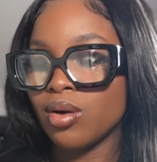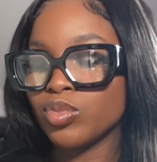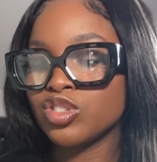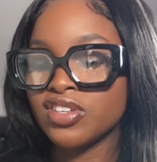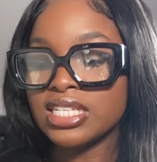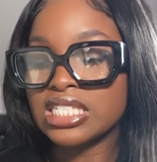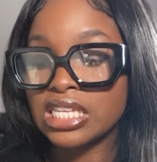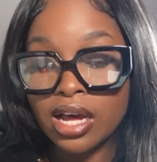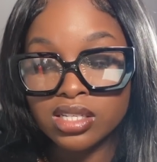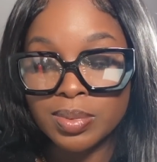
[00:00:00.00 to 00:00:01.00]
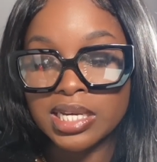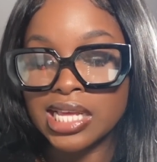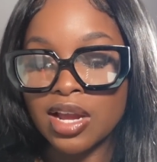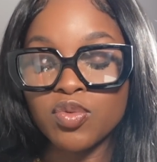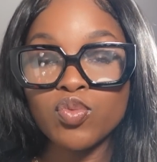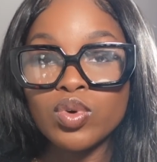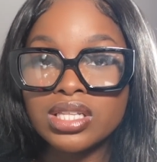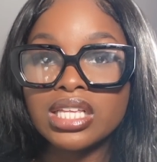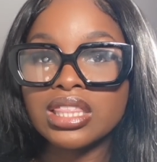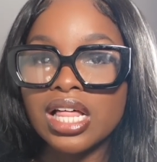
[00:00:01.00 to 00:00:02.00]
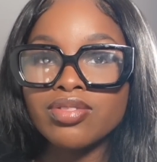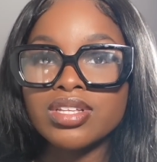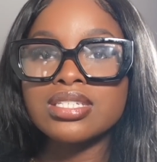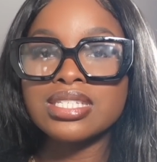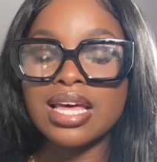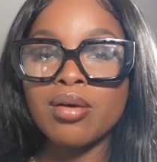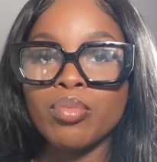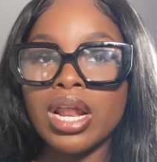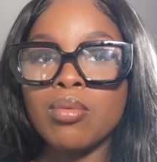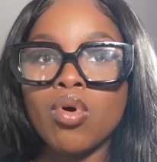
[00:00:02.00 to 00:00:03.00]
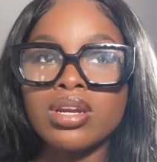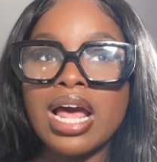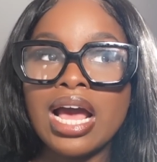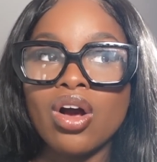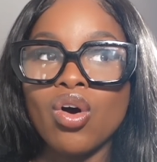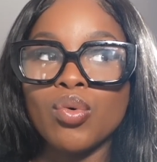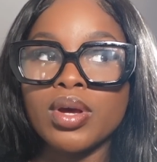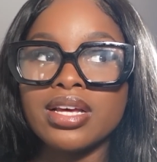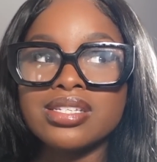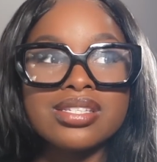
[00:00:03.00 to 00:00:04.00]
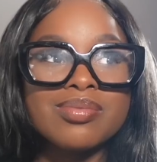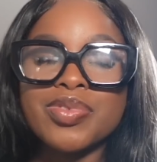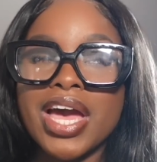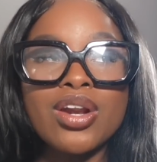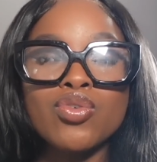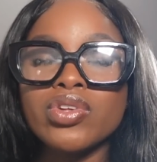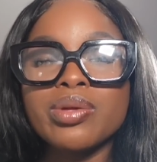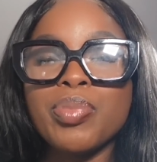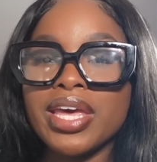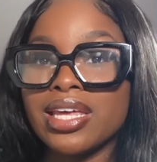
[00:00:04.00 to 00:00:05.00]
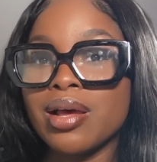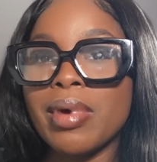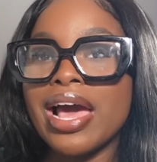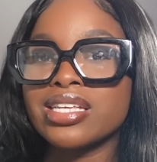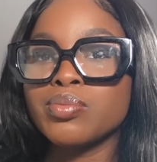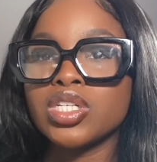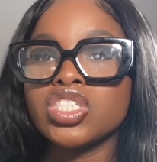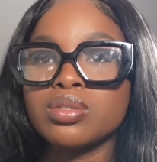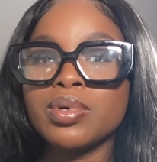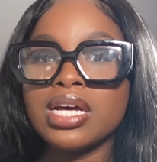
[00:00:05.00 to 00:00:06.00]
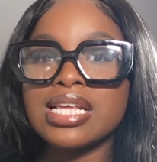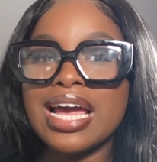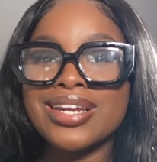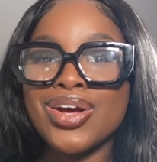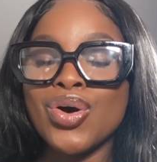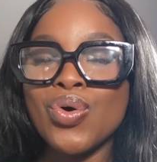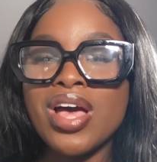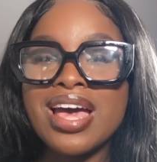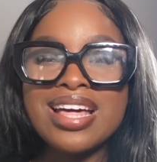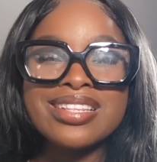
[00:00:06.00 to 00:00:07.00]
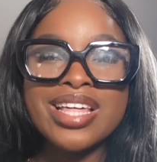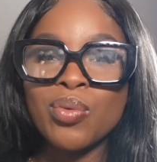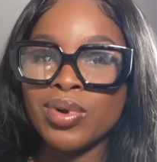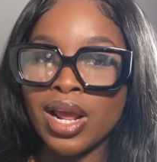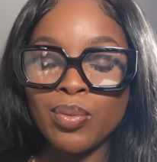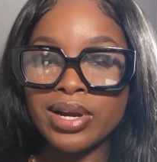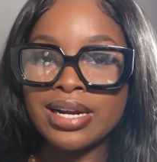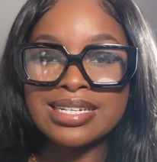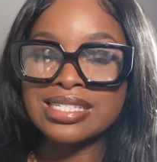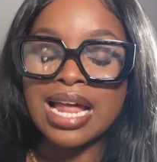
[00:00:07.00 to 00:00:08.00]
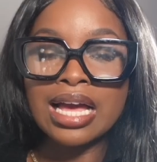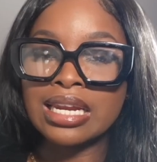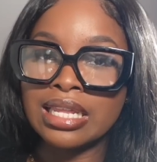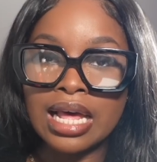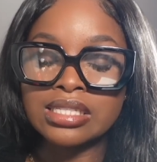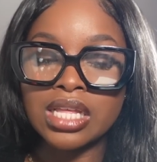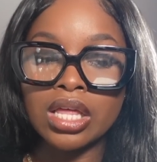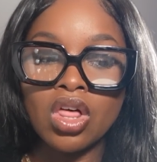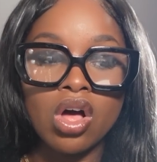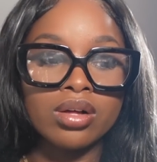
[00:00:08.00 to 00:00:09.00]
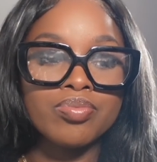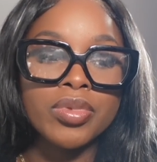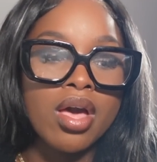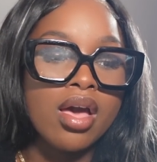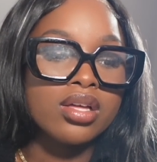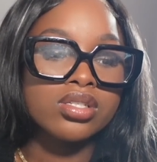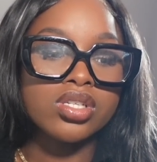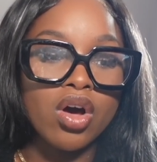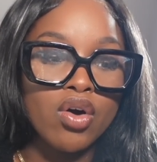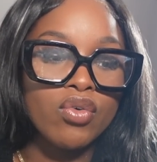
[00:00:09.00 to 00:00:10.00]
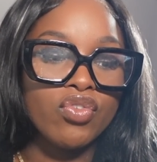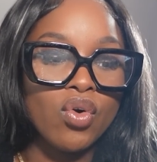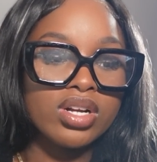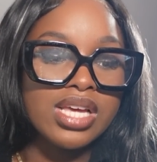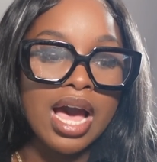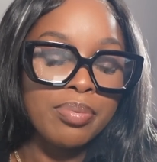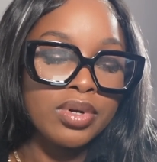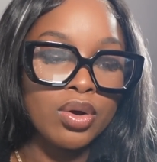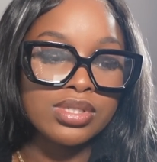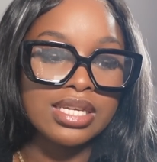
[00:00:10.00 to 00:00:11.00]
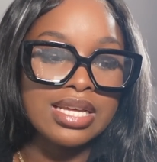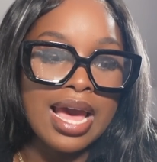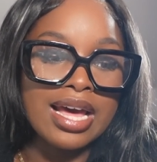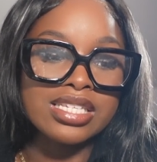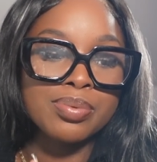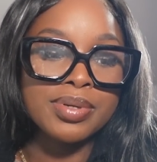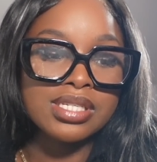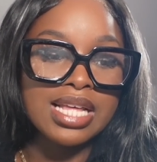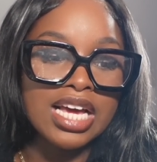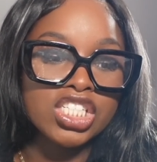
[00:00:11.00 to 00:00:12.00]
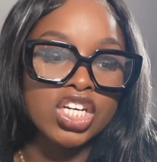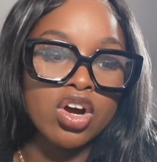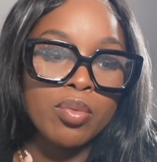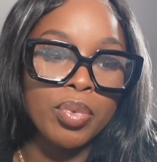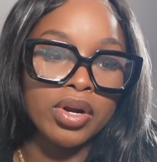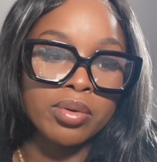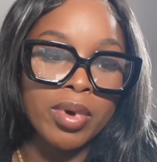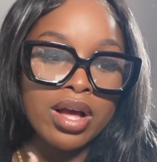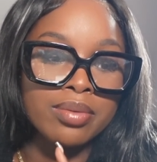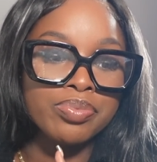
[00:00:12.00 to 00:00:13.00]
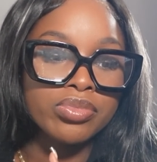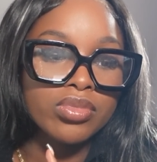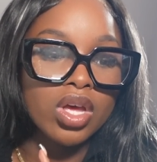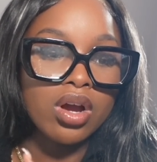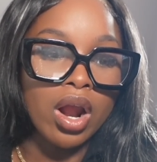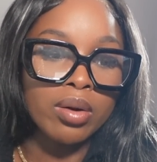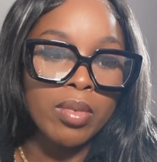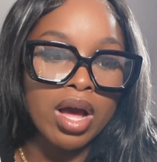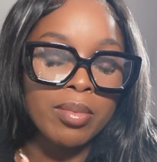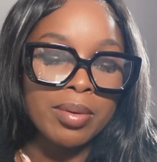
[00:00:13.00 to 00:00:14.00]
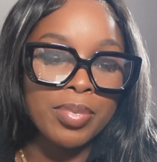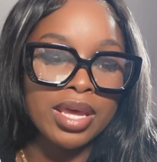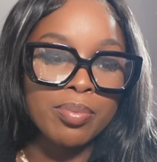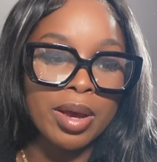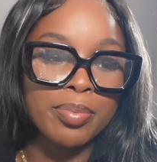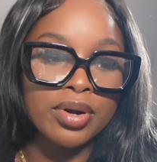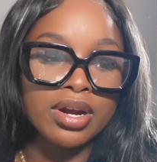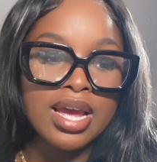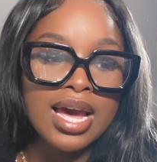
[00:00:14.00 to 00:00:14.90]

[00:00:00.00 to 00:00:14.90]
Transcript: which really sucks because I really love this scent, but I don't really pick it up as much just because I know that when I wear it, it's not gonna last that long. So for top notes, it has pistachio, bergamot, cardamom, and pink pepper,